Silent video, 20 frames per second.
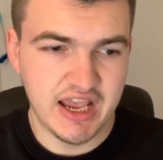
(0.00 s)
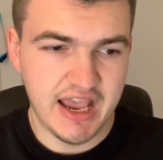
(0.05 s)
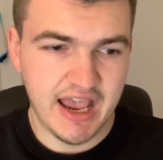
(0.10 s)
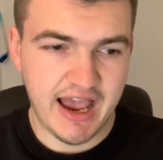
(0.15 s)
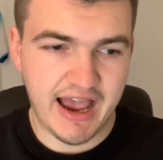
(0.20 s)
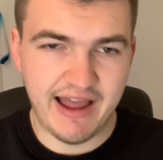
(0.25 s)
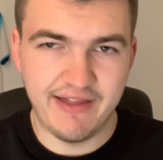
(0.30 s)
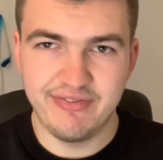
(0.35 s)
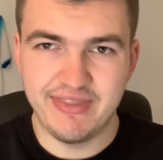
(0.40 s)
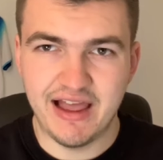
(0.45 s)

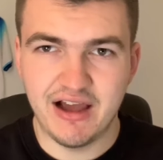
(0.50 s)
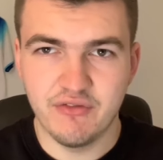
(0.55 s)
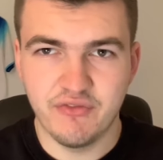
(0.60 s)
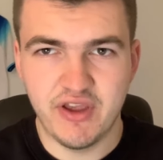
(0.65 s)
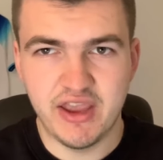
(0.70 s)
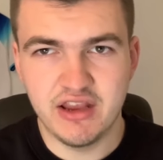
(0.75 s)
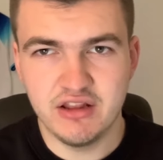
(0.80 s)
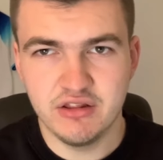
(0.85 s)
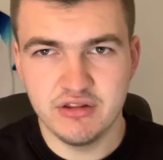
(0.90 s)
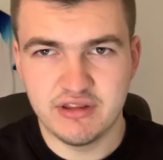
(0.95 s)
And now that
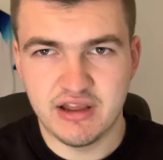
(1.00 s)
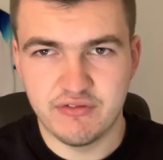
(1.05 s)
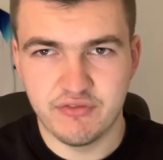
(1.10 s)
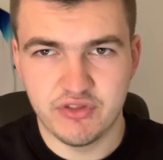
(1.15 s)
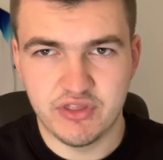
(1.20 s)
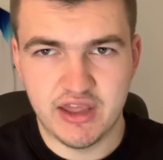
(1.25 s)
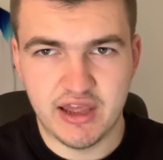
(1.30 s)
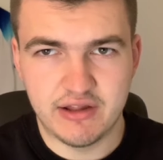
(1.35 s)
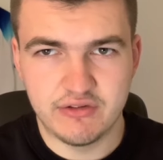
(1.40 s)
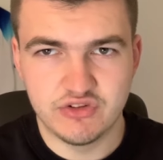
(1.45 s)
England have on
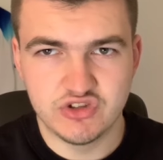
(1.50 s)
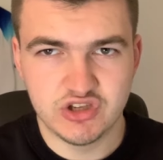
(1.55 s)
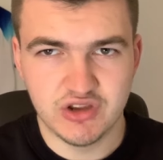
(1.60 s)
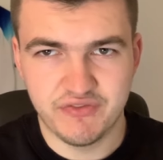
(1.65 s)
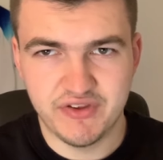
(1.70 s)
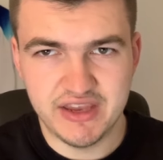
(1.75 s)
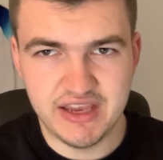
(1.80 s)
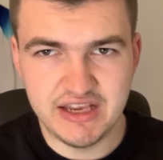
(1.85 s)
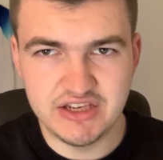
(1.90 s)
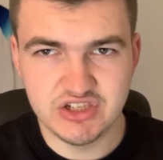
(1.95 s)
their hands, I
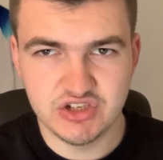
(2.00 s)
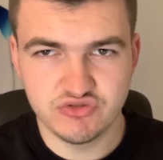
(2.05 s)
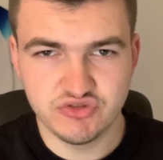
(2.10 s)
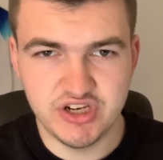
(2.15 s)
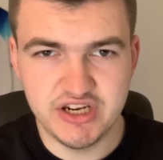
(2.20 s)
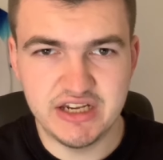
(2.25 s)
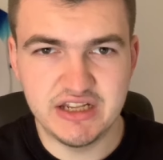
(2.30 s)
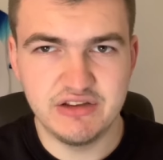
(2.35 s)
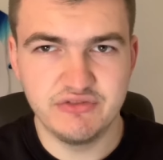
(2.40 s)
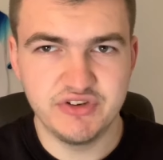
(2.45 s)
think he's a
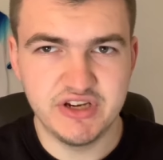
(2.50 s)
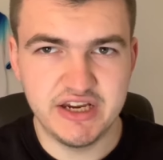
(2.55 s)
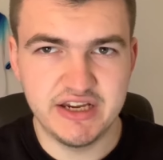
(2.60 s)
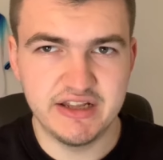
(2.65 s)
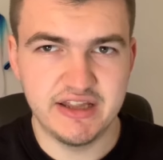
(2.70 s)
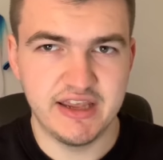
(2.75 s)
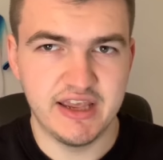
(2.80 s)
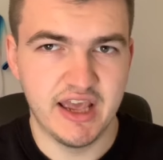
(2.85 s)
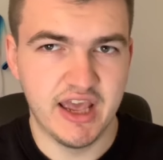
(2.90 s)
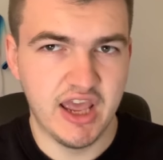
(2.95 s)
really,
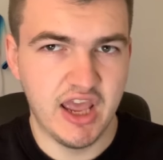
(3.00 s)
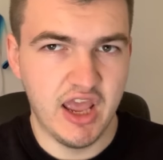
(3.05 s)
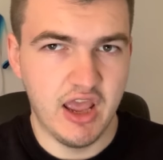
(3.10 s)
really